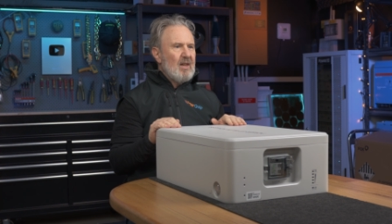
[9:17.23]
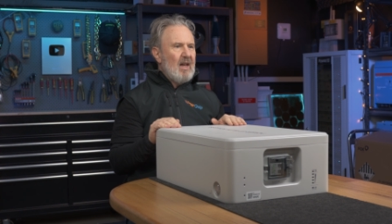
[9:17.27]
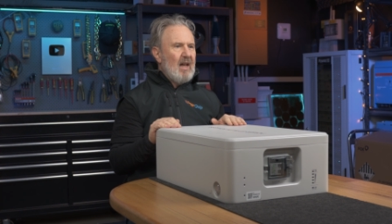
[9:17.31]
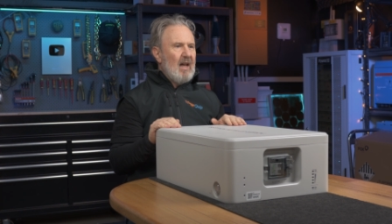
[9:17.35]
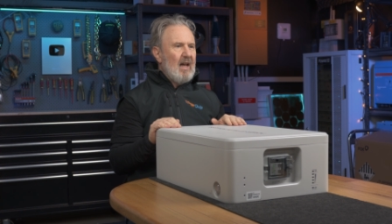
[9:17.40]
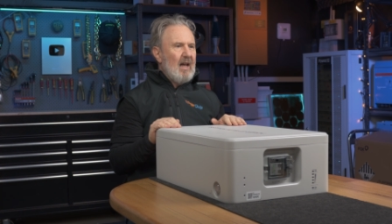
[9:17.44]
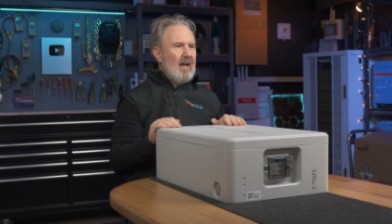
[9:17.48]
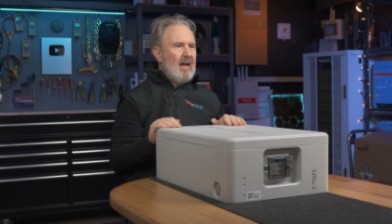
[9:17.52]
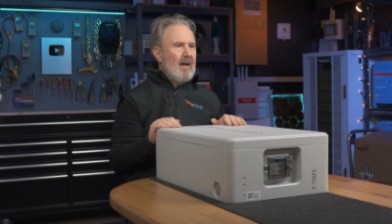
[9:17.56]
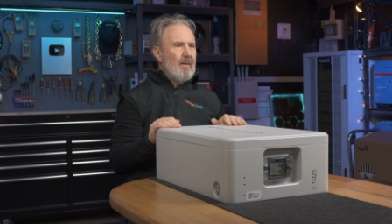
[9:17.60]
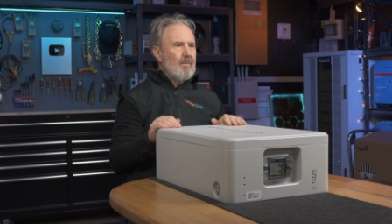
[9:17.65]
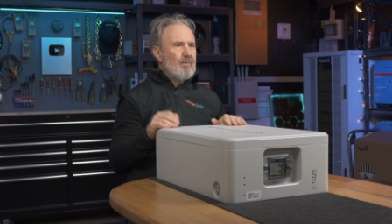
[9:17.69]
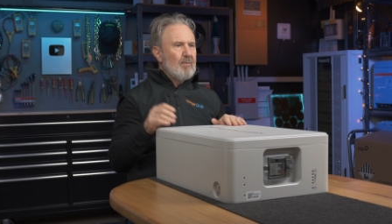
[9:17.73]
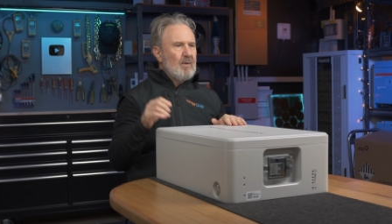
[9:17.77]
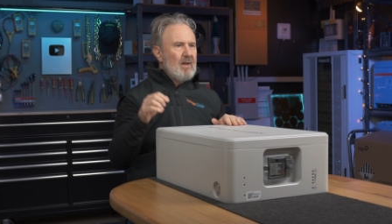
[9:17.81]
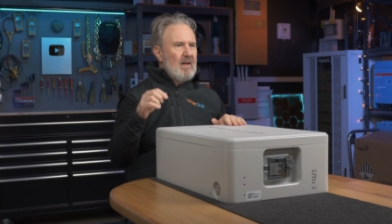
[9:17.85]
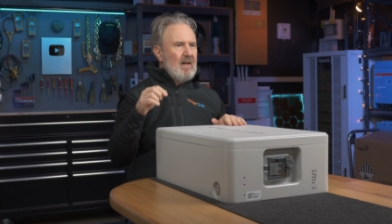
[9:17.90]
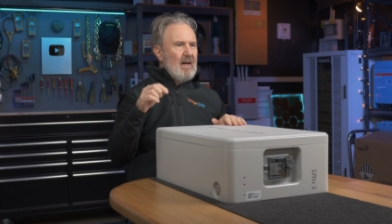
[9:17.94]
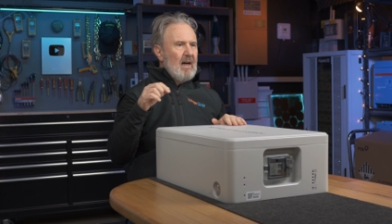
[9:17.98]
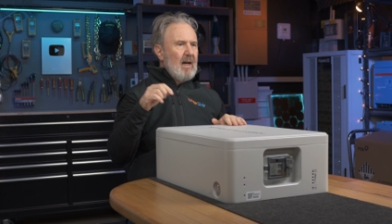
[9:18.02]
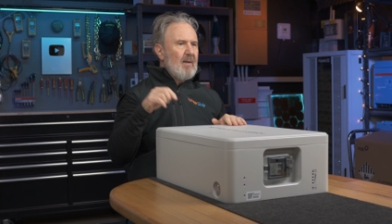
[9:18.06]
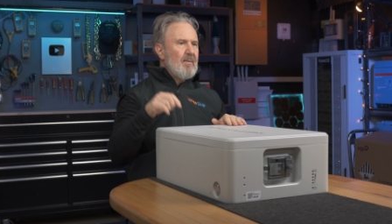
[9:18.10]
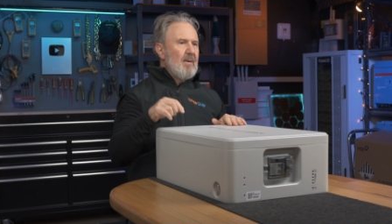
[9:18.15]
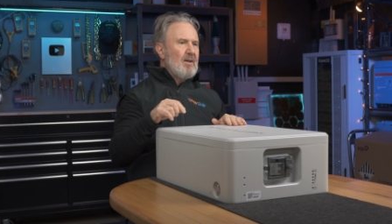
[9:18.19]
Uh,
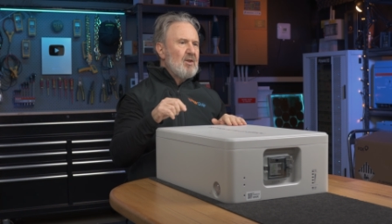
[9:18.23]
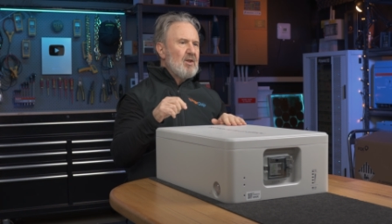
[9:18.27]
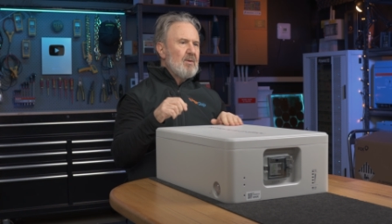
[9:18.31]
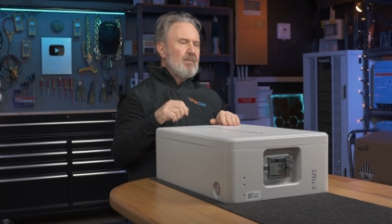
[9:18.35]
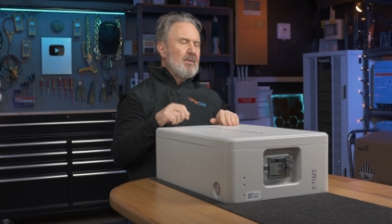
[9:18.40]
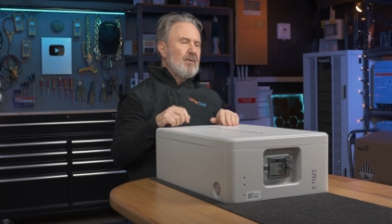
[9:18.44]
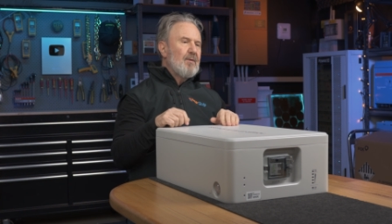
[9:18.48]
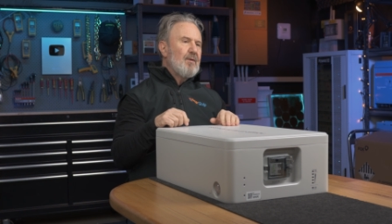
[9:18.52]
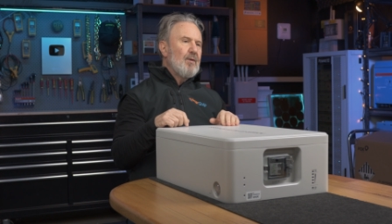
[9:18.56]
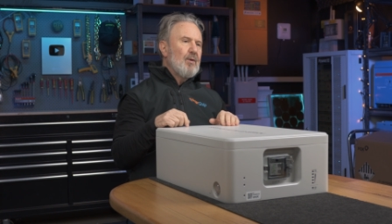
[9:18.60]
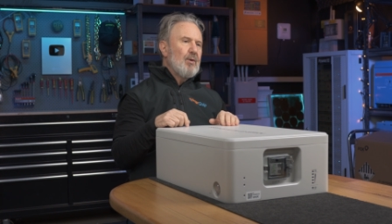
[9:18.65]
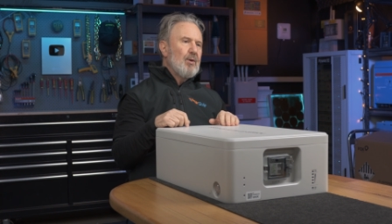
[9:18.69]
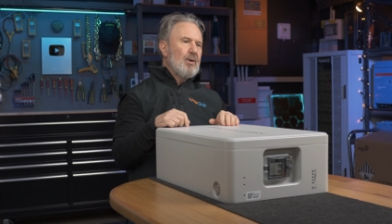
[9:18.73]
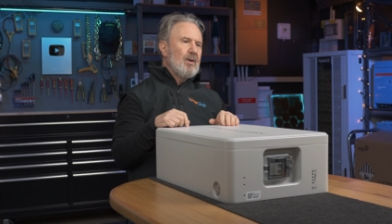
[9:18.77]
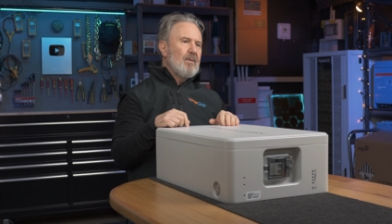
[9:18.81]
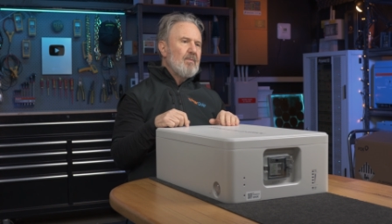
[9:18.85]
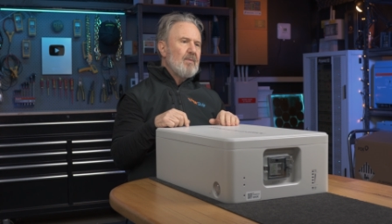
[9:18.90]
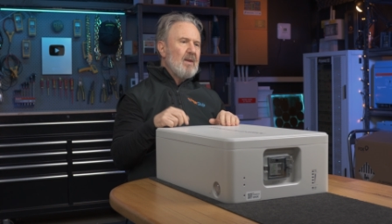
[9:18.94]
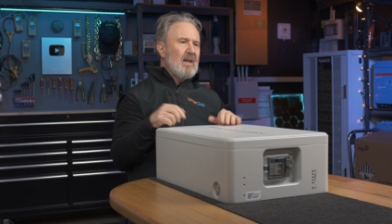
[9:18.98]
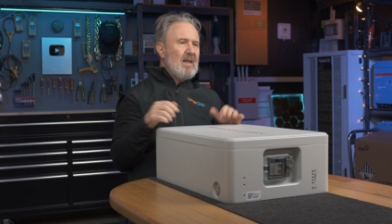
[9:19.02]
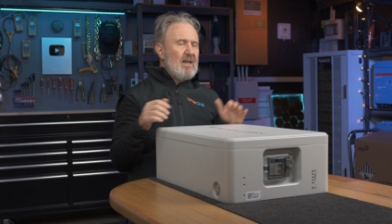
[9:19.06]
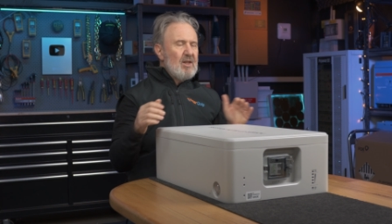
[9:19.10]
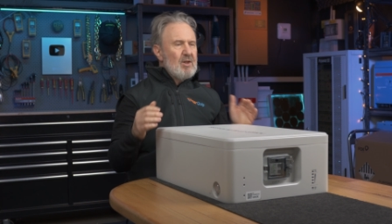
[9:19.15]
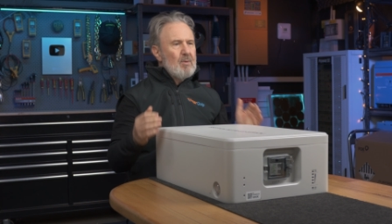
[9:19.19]
I mentioned before,
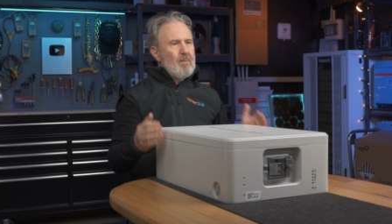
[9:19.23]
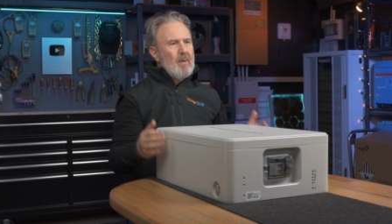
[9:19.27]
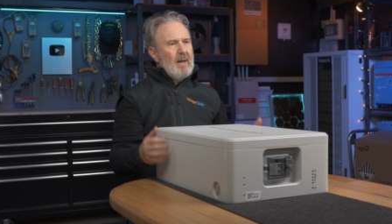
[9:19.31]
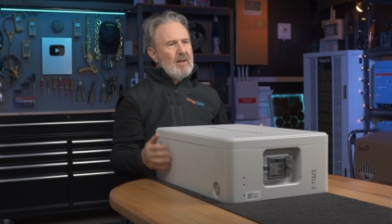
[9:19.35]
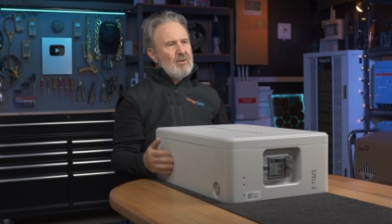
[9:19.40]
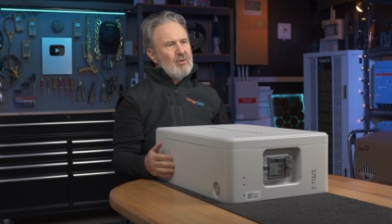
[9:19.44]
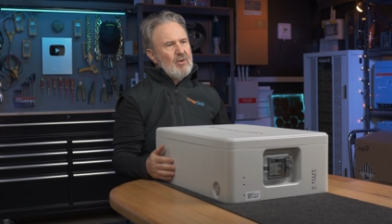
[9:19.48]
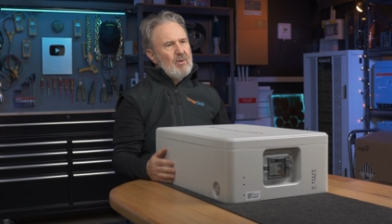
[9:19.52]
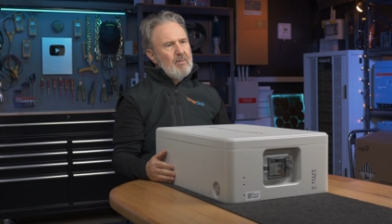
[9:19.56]
each battery